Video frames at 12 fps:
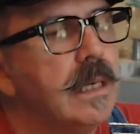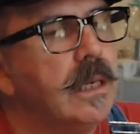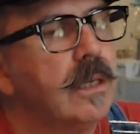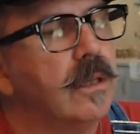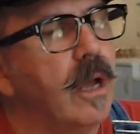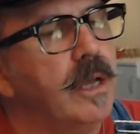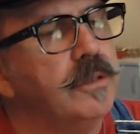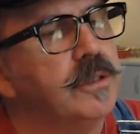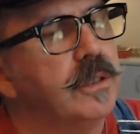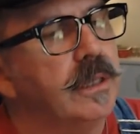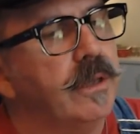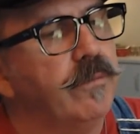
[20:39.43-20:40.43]
Clients
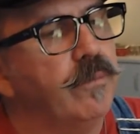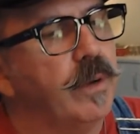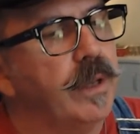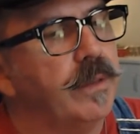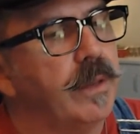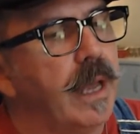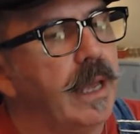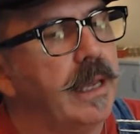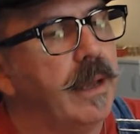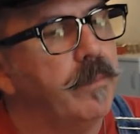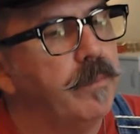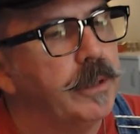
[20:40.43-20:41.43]
who live with a
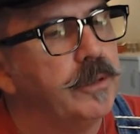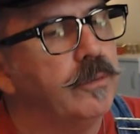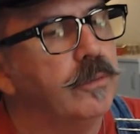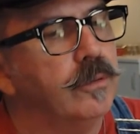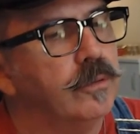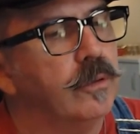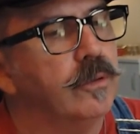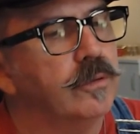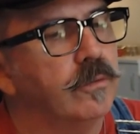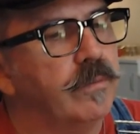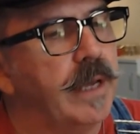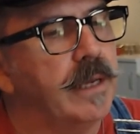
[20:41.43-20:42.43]
habitual
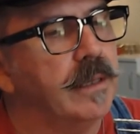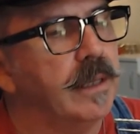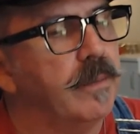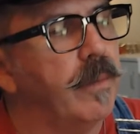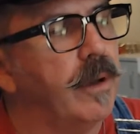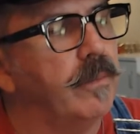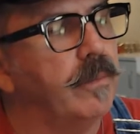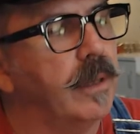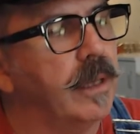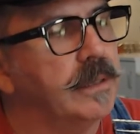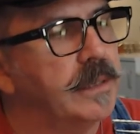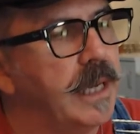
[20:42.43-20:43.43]
dorsal vagal
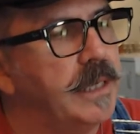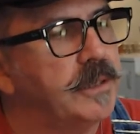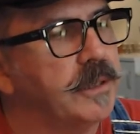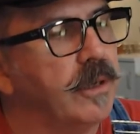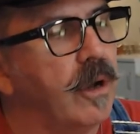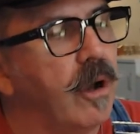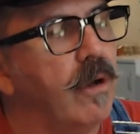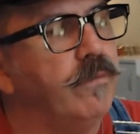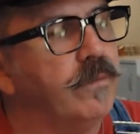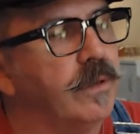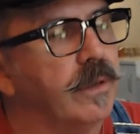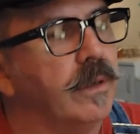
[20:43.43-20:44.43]
immobilization
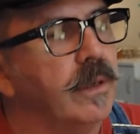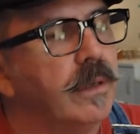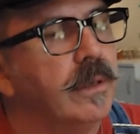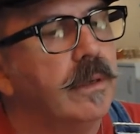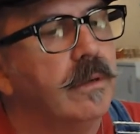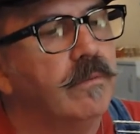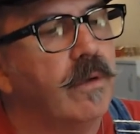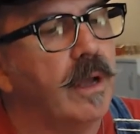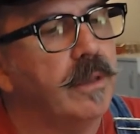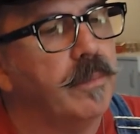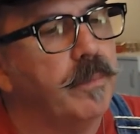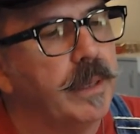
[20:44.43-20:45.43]
often
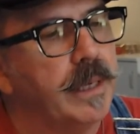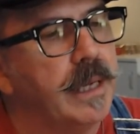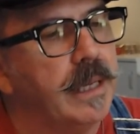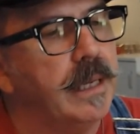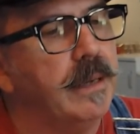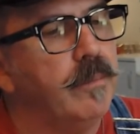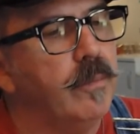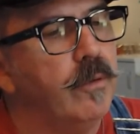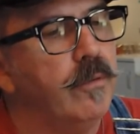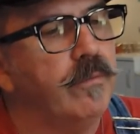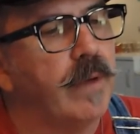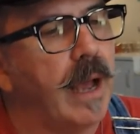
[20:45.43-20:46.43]
find the beginning
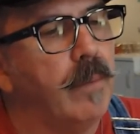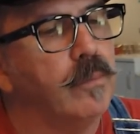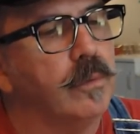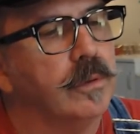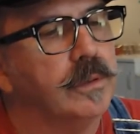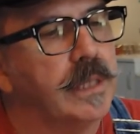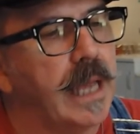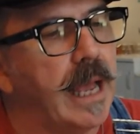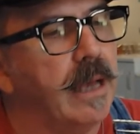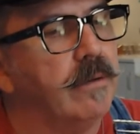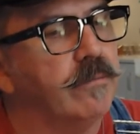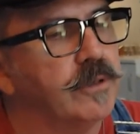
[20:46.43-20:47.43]
move upwards
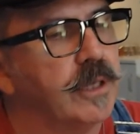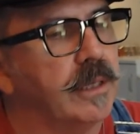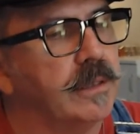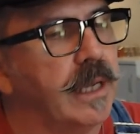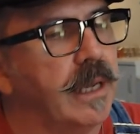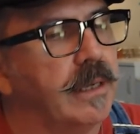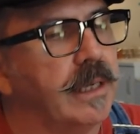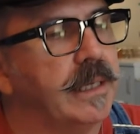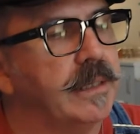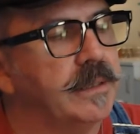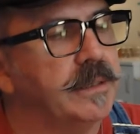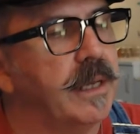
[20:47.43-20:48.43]
out of shutdown
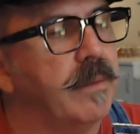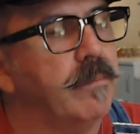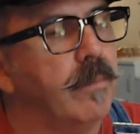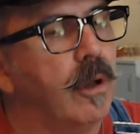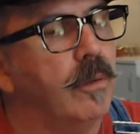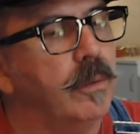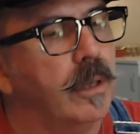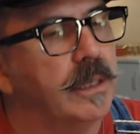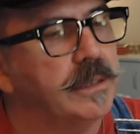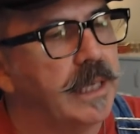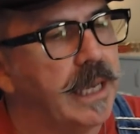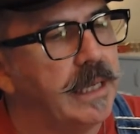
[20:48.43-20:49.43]
into some
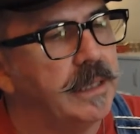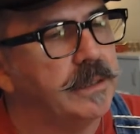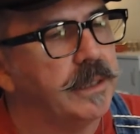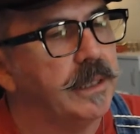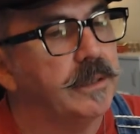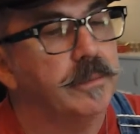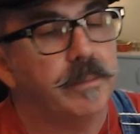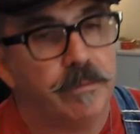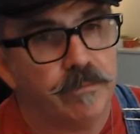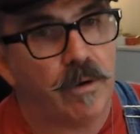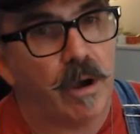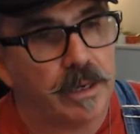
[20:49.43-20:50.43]
mobilizing energy to be
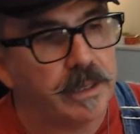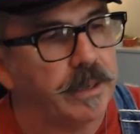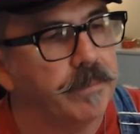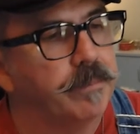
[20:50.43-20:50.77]
frightening,